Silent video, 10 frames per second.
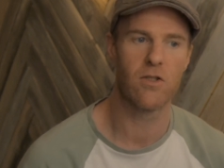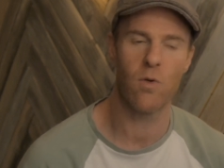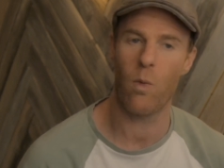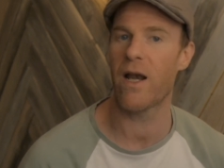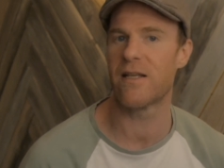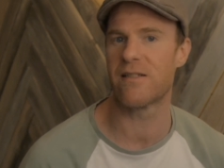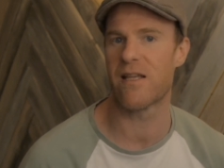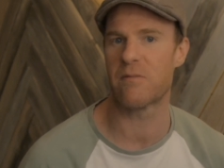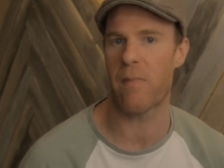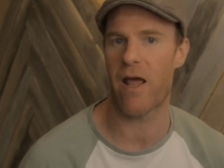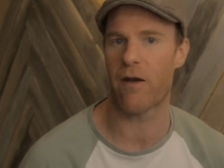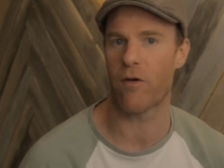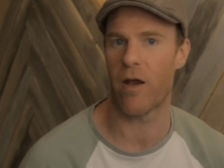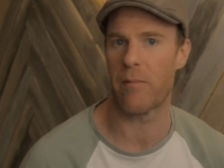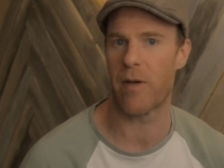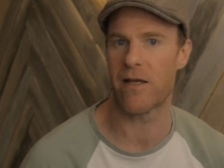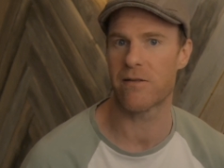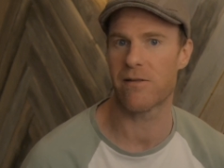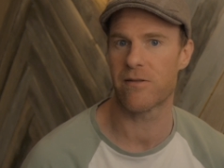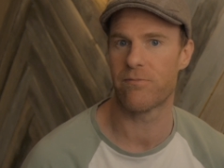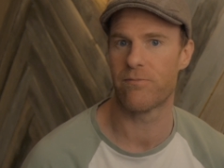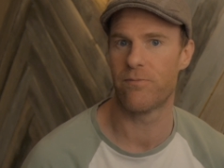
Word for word: So why does this matter for MS?